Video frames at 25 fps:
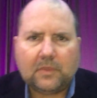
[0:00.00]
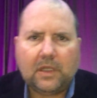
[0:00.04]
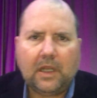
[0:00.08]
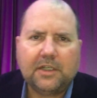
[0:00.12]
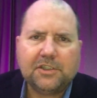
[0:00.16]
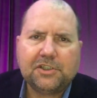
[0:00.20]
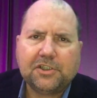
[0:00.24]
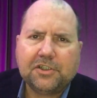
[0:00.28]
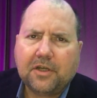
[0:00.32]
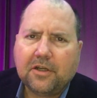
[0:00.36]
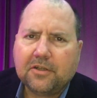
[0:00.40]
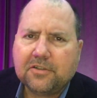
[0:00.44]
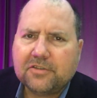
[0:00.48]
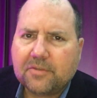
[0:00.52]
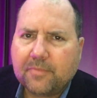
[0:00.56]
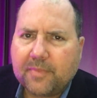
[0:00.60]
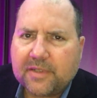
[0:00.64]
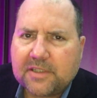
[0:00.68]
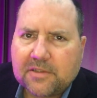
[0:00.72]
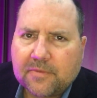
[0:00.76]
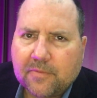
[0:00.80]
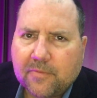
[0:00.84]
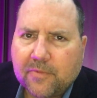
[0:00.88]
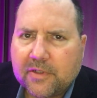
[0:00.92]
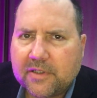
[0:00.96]
I should also
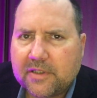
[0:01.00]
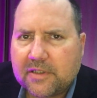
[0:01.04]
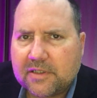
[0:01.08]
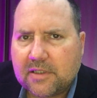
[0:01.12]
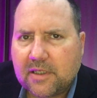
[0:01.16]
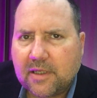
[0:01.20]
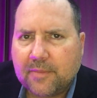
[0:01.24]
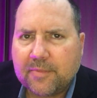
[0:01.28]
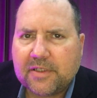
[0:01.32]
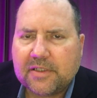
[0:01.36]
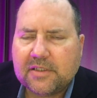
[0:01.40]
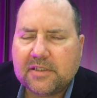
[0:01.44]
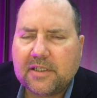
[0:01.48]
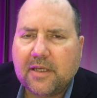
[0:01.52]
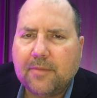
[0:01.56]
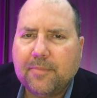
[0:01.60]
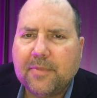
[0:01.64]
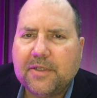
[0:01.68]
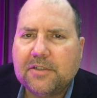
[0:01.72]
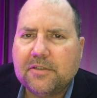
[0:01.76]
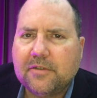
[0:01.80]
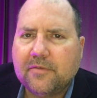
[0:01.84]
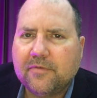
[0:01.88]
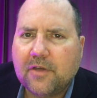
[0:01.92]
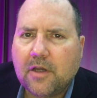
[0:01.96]
mention we're gonna I'm gonna say a
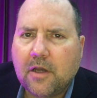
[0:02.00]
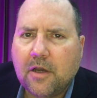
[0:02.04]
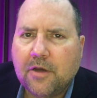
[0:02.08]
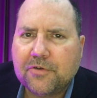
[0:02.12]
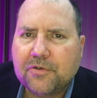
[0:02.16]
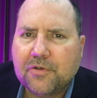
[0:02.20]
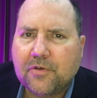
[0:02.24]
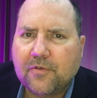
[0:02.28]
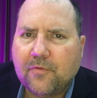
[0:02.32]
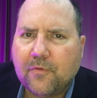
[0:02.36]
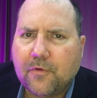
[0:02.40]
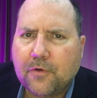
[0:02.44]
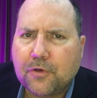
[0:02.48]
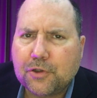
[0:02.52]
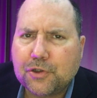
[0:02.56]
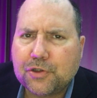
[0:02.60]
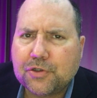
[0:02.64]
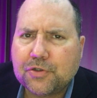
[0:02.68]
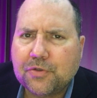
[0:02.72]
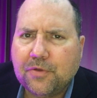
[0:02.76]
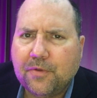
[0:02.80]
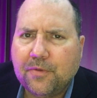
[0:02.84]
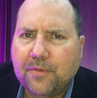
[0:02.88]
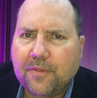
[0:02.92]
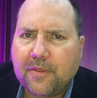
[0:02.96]
bunch of
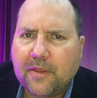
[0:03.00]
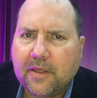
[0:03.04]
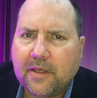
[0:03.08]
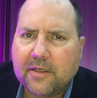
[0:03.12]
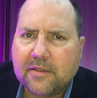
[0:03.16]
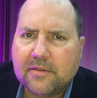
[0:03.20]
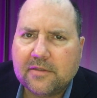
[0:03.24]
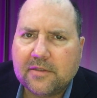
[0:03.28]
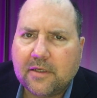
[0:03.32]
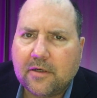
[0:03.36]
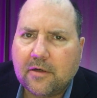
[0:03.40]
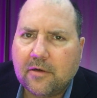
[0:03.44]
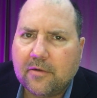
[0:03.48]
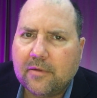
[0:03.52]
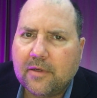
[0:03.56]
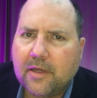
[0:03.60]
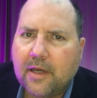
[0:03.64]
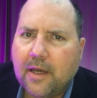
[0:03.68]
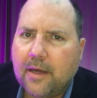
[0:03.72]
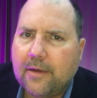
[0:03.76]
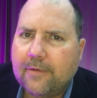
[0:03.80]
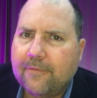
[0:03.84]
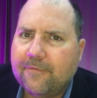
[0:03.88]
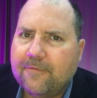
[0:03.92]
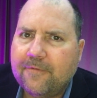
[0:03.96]
controversial things that are
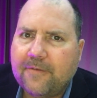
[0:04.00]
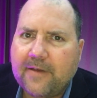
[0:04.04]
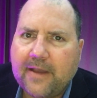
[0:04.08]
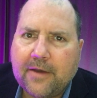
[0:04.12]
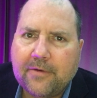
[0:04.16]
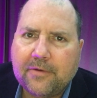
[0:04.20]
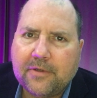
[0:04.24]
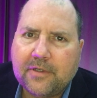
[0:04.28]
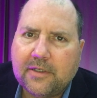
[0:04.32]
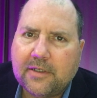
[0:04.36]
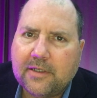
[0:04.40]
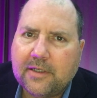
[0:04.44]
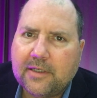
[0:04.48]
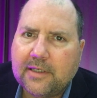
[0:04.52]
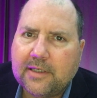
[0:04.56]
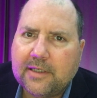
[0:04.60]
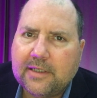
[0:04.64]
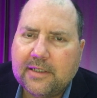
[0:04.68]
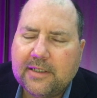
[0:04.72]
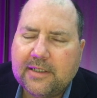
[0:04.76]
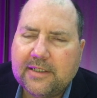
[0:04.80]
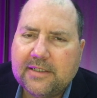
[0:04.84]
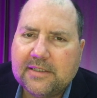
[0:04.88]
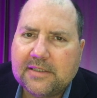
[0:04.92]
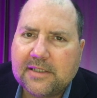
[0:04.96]
not founded in
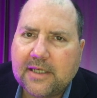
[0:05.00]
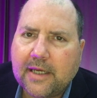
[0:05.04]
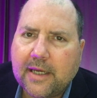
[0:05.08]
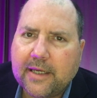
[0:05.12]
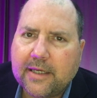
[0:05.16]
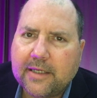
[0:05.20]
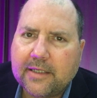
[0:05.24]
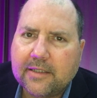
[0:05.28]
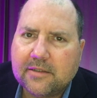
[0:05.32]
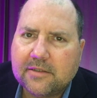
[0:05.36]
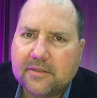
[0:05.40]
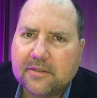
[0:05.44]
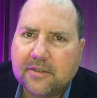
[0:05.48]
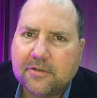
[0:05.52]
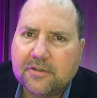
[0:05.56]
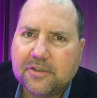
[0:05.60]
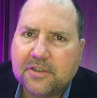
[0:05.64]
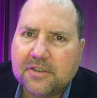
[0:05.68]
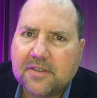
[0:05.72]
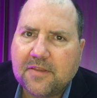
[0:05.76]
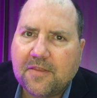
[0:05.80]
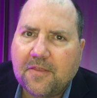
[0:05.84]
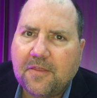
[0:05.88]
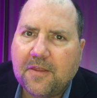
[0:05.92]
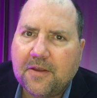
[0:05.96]
any science. They're
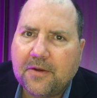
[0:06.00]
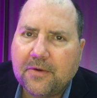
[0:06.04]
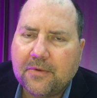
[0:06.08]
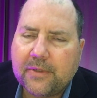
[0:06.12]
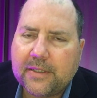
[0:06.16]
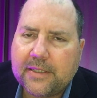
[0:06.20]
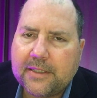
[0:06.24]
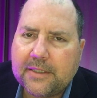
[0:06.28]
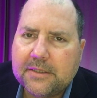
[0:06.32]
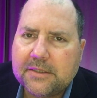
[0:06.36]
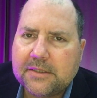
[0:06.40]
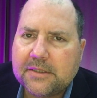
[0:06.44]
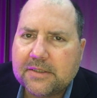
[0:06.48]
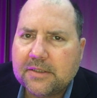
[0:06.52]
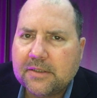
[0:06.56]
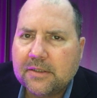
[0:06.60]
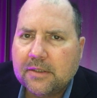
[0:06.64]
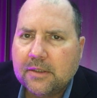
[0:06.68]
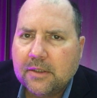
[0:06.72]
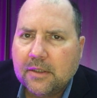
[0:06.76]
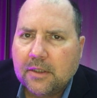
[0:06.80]
just theories.